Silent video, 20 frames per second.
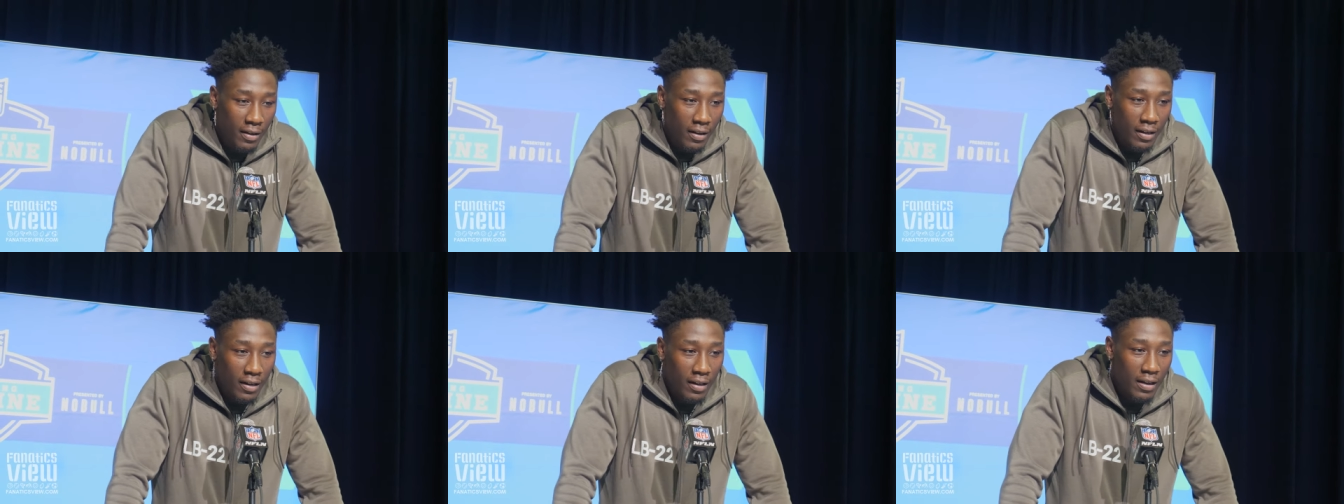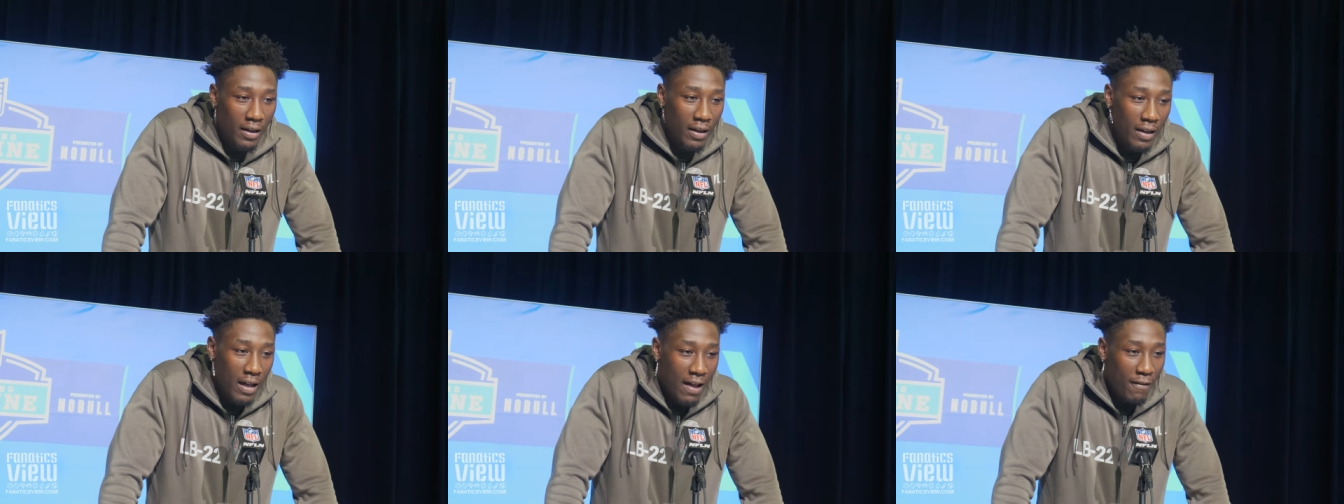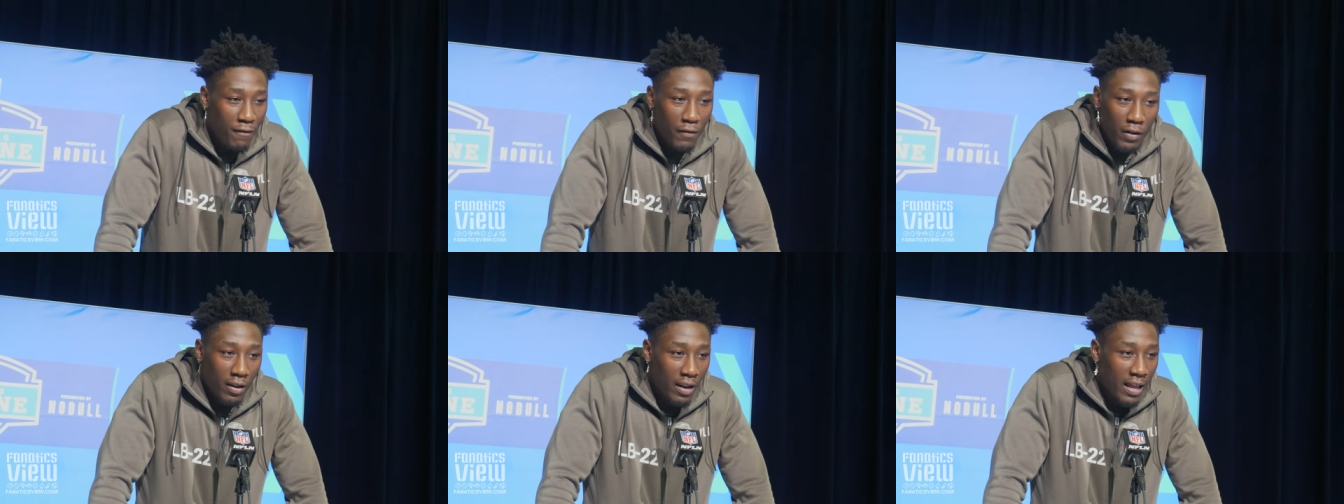Uh,
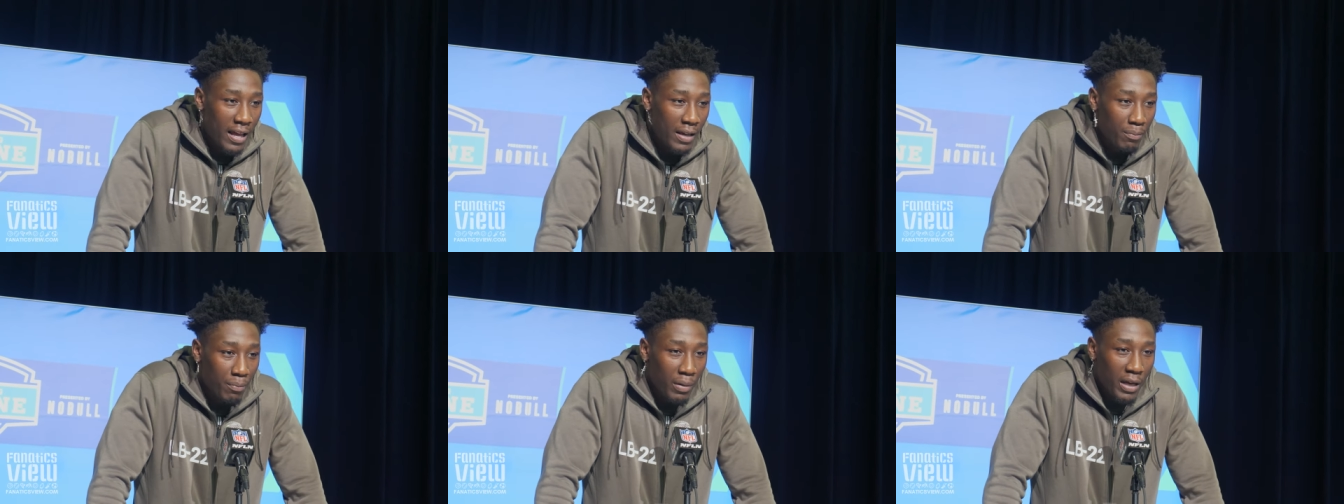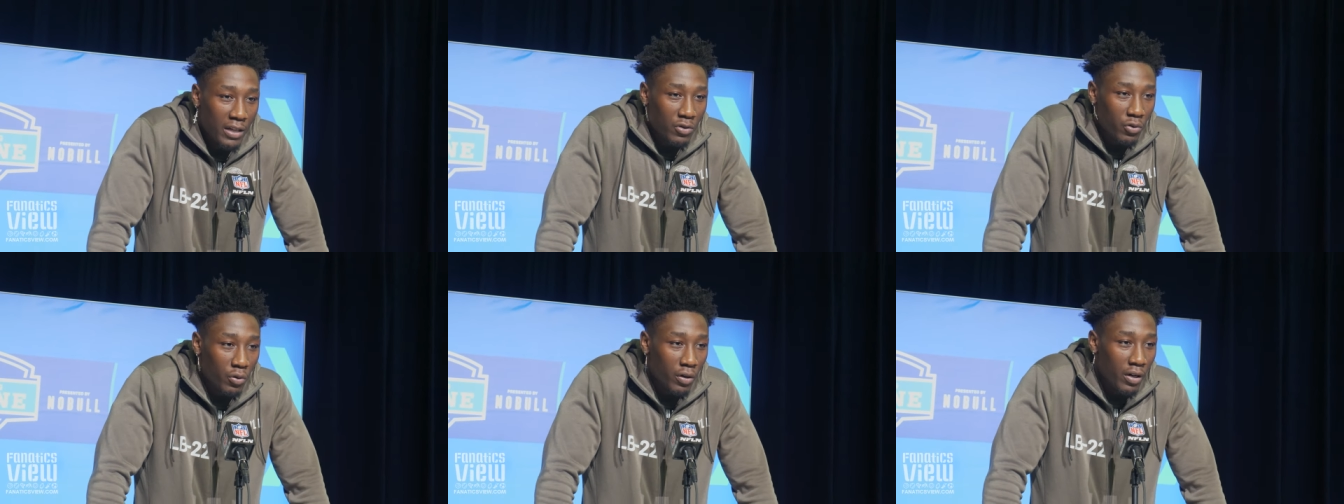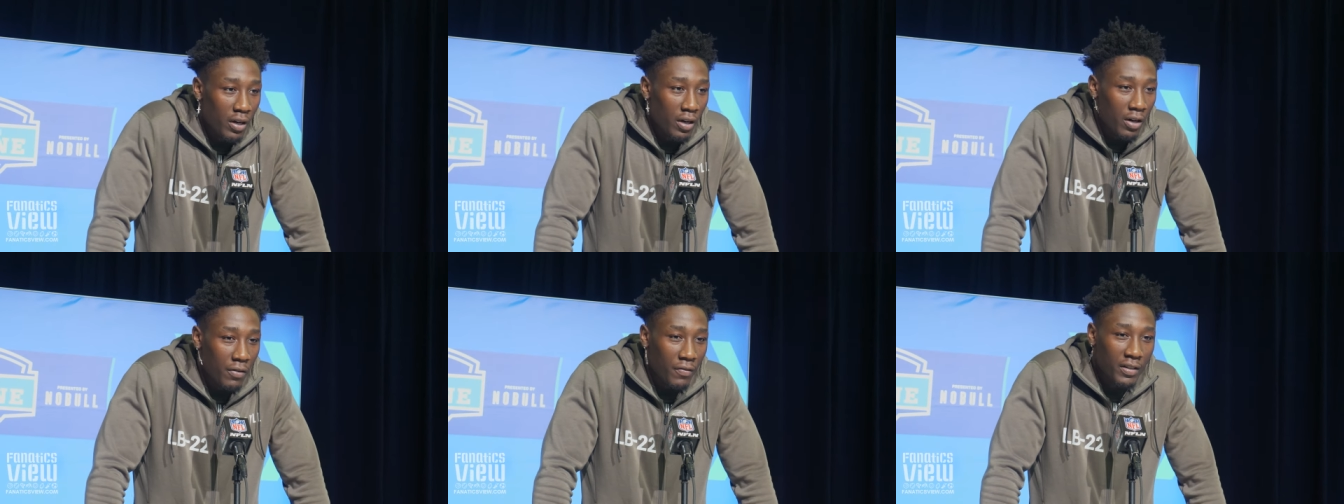I feel like Big
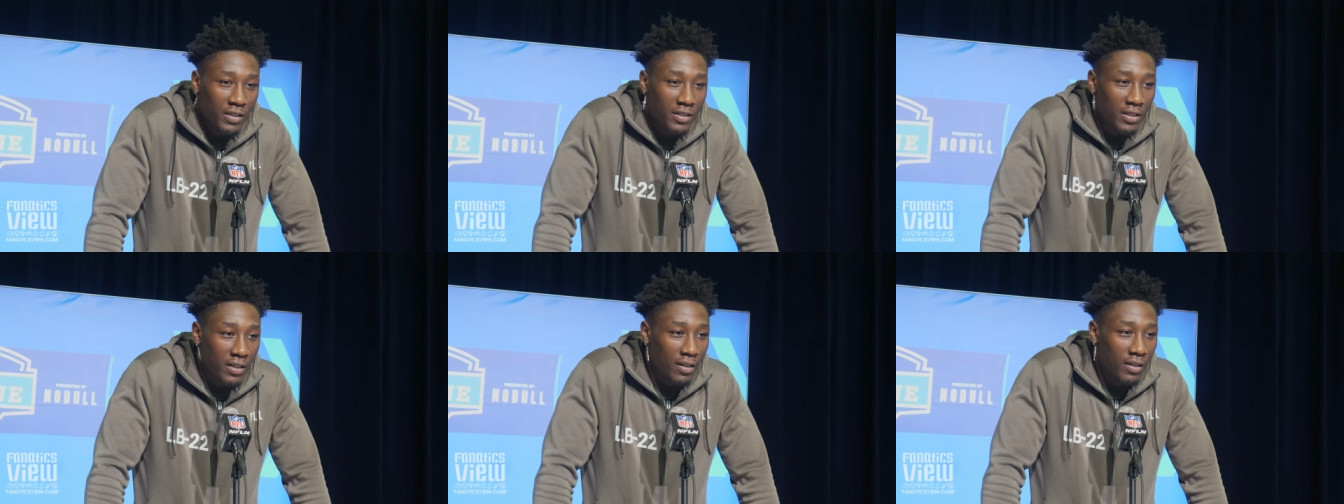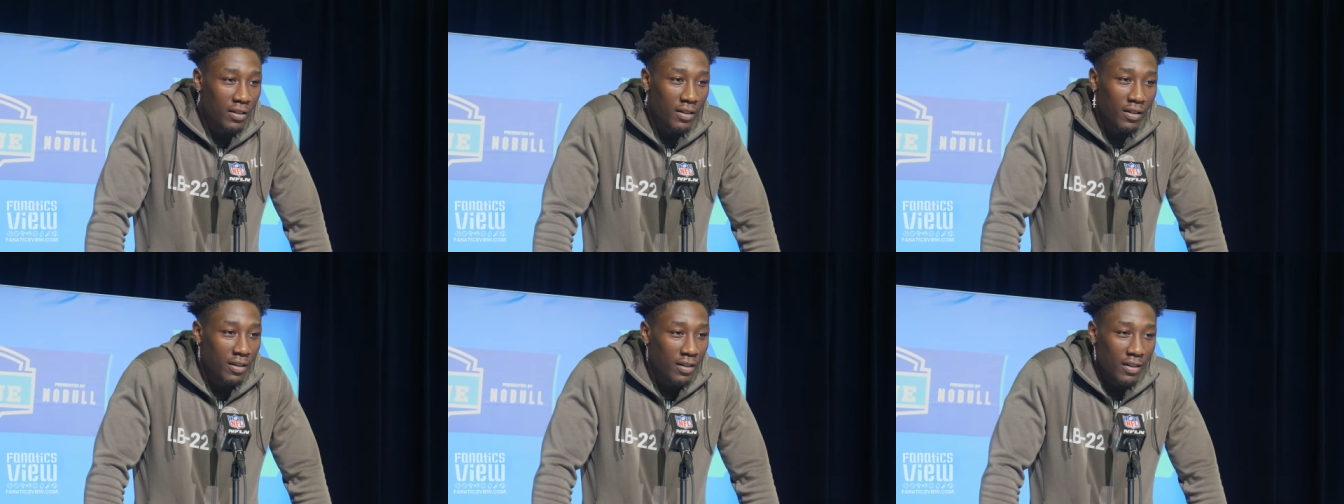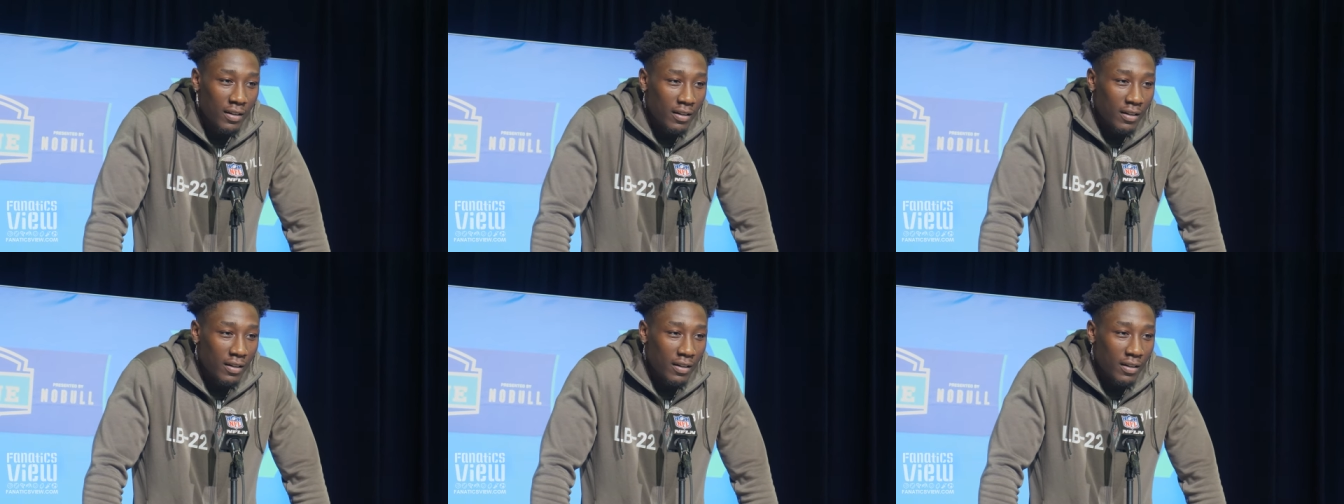twelve, it's a